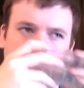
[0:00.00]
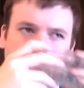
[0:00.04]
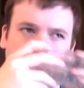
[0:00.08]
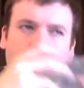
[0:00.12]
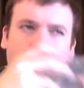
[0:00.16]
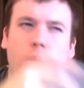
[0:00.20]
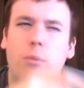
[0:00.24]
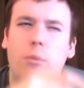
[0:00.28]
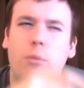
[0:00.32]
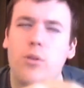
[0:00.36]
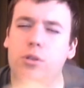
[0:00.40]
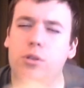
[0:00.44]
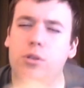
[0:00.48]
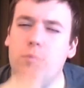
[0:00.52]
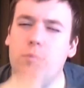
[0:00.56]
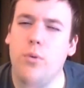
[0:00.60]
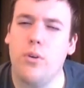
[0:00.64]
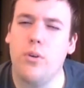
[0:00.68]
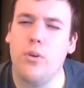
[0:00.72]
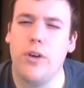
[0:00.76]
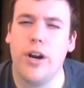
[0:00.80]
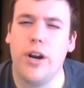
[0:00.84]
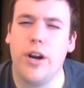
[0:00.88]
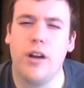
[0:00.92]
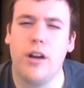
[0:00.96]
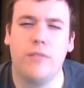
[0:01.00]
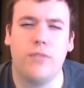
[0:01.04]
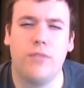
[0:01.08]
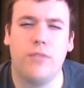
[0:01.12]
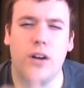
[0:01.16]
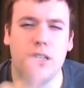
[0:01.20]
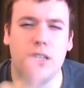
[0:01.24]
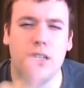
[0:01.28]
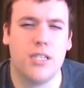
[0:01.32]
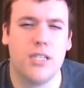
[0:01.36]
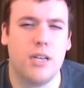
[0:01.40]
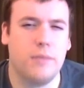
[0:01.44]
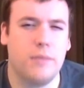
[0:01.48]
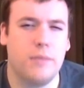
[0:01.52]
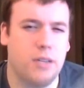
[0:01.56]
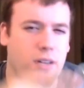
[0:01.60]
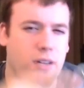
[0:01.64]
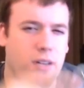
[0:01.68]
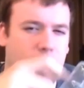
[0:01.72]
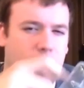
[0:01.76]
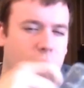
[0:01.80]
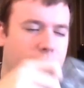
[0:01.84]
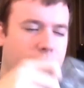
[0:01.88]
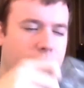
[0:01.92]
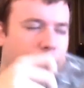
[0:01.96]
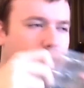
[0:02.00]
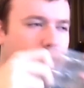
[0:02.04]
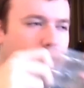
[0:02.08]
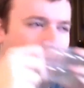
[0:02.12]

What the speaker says: Almost bordering on frosting, but not quite.